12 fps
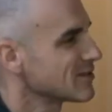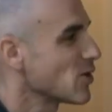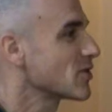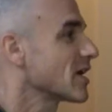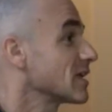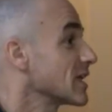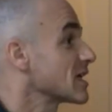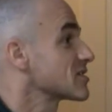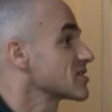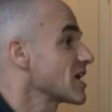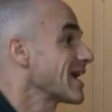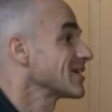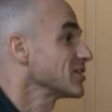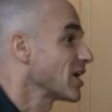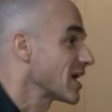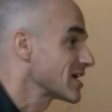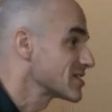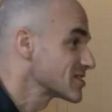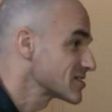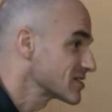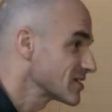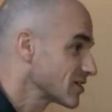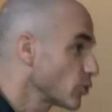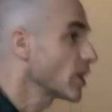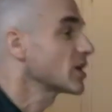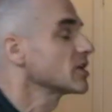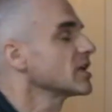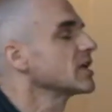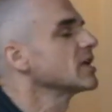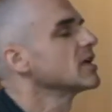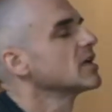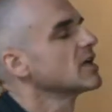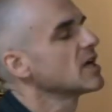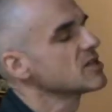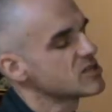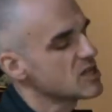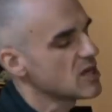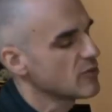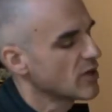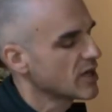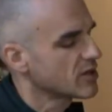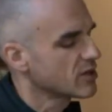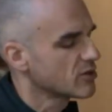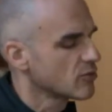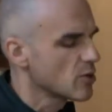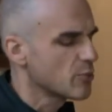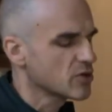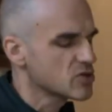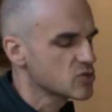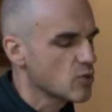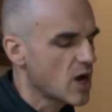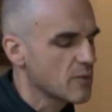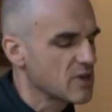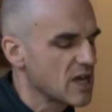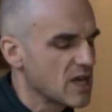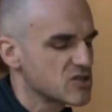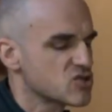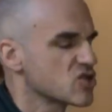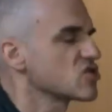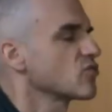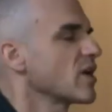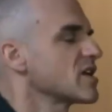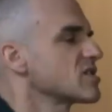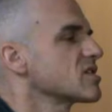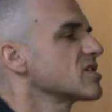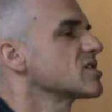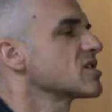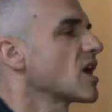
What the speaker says: Okay, let's analyze quickly and see whether Rupa Goswami has just wasted his